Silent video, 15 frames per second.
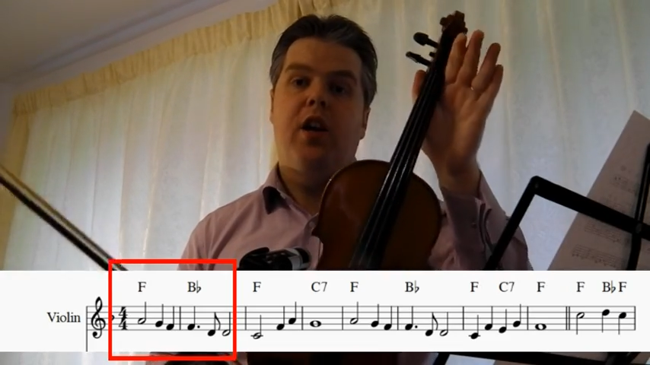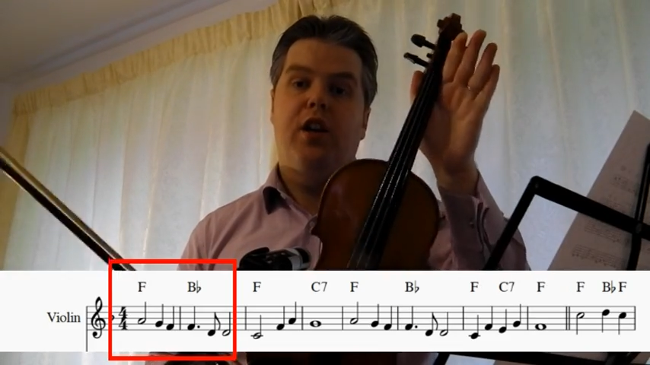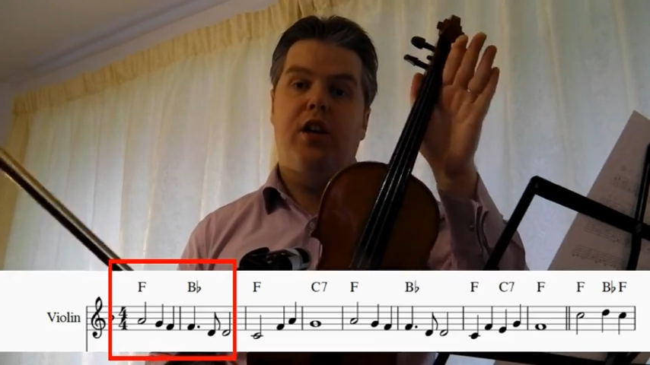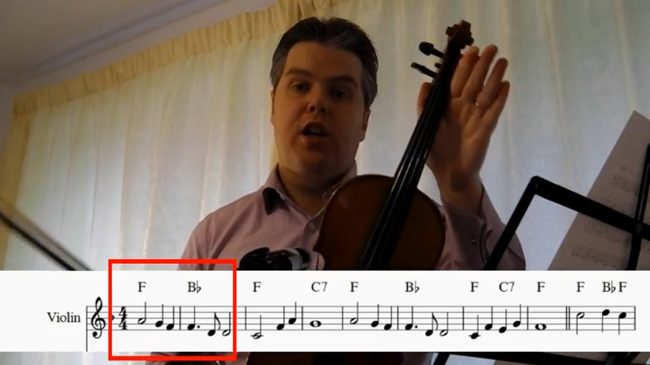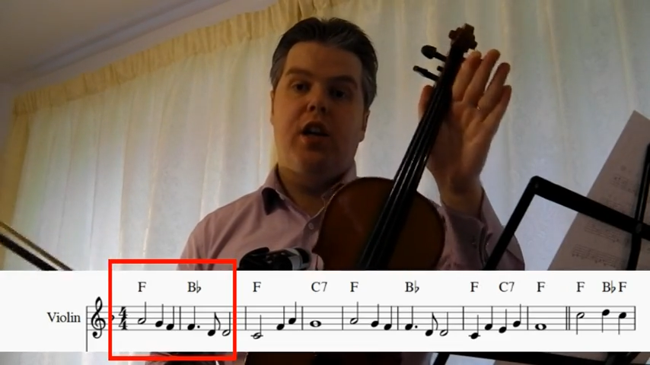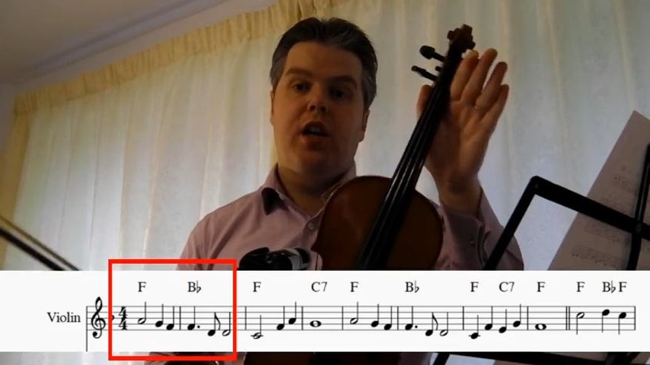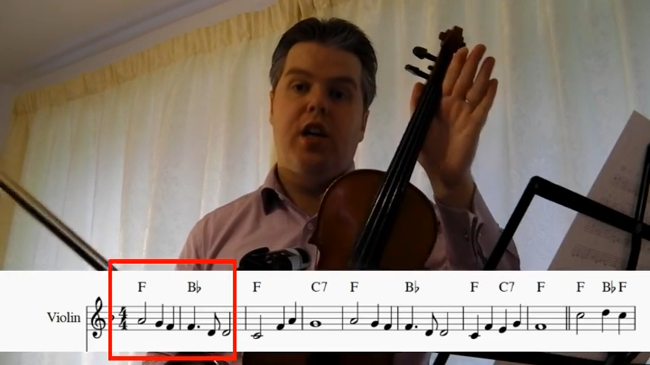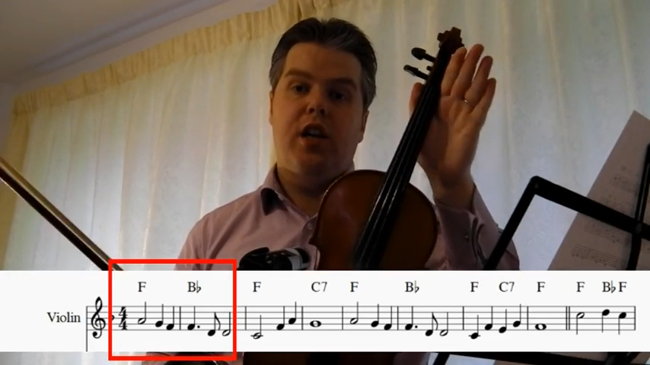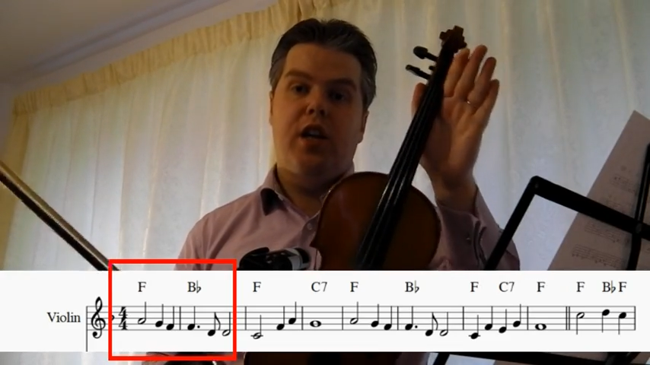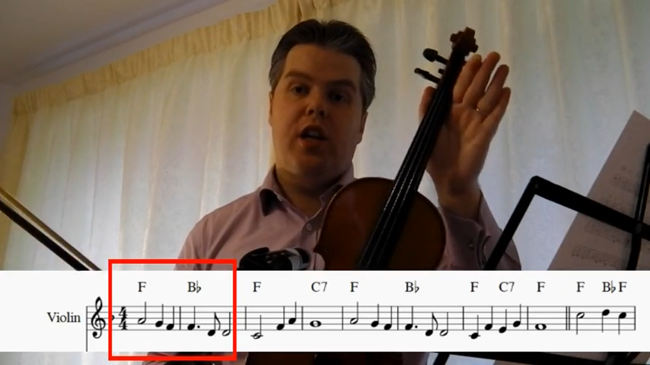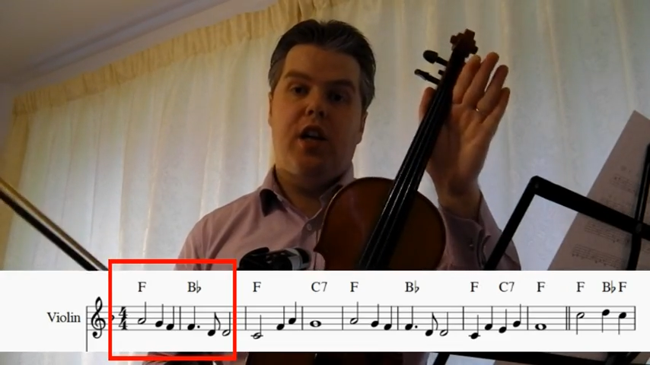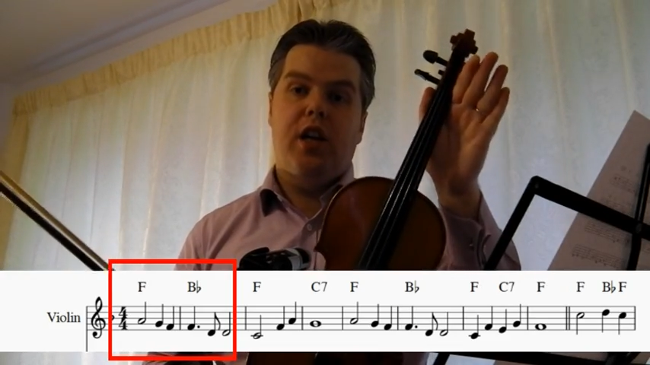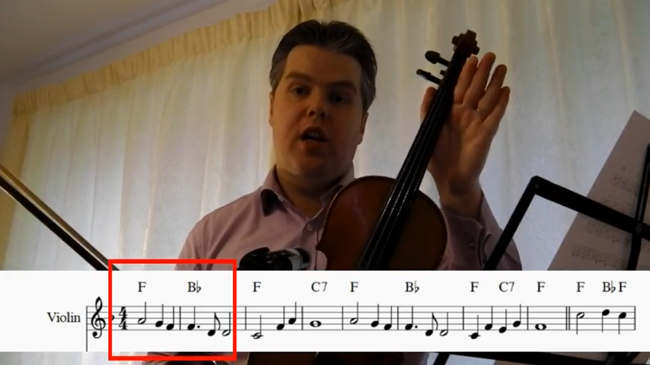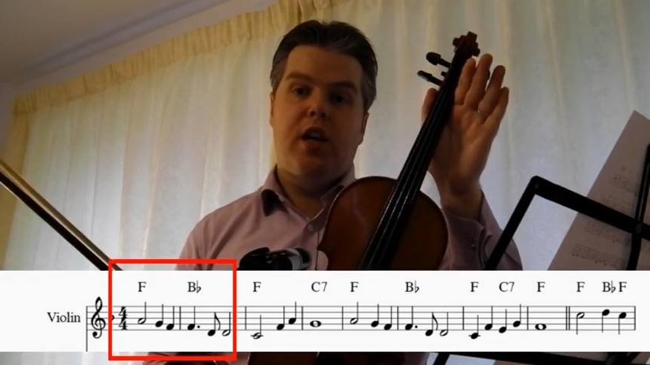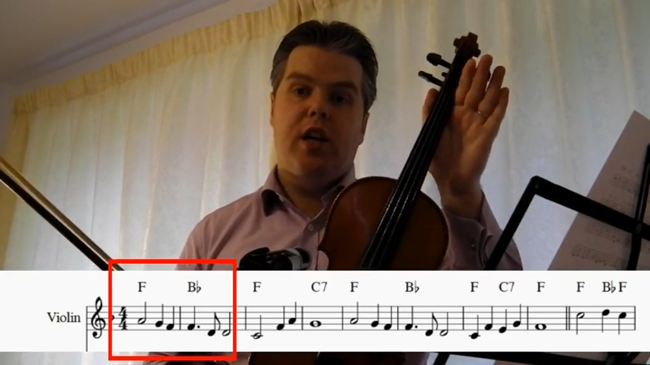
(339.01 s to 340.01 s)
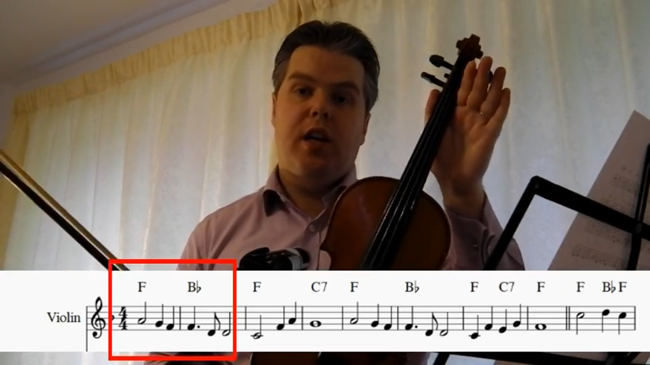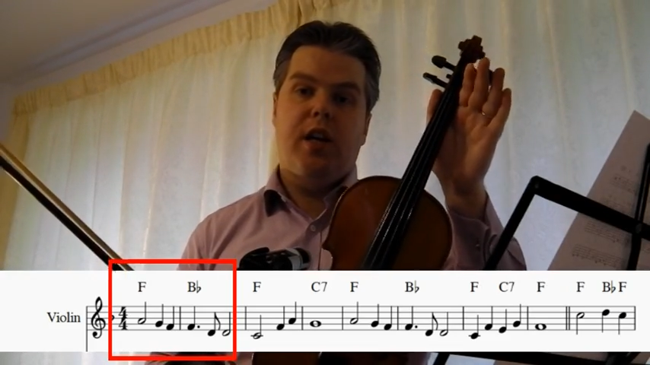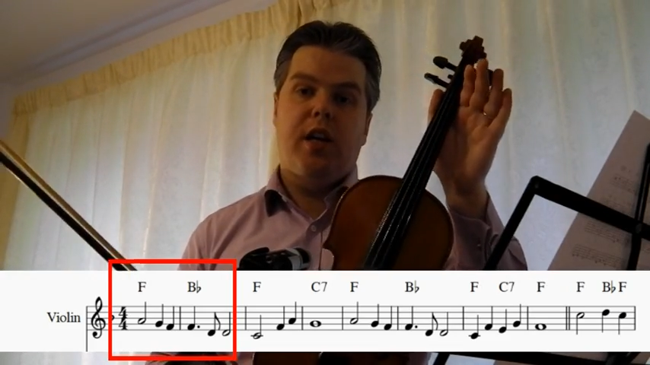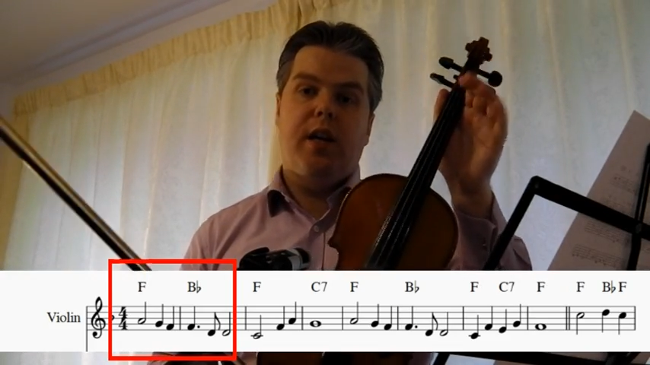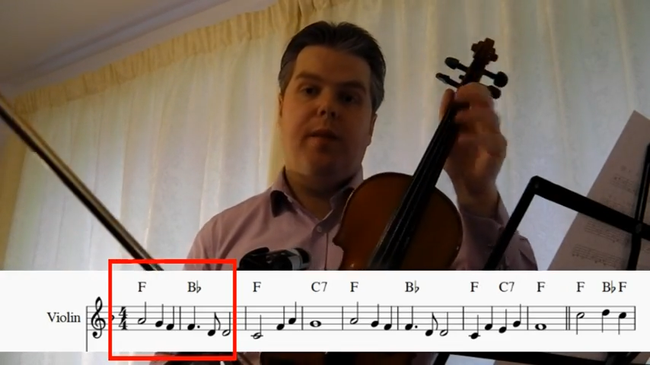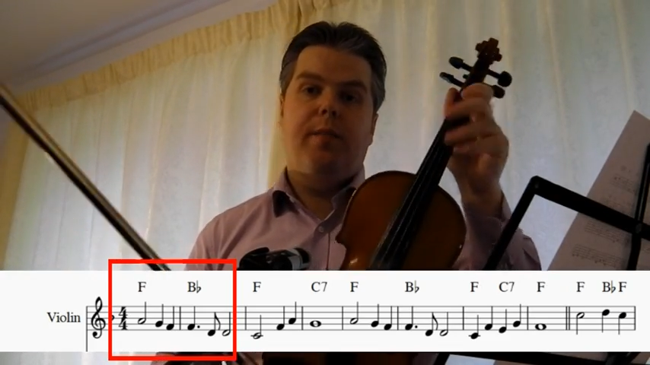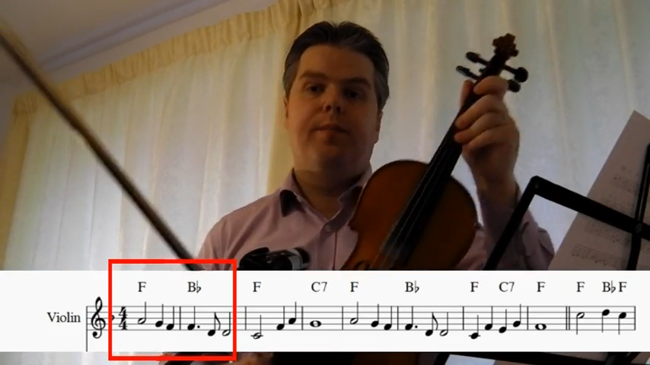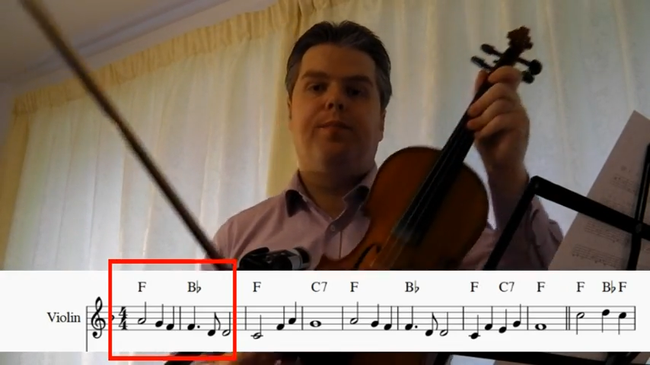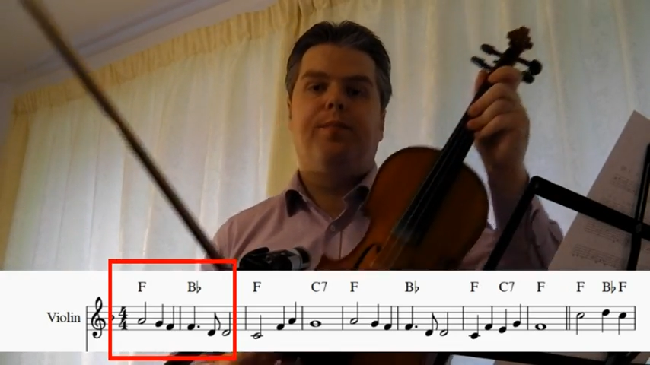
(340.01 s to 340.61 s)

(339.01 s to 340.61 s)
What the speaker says: D, D.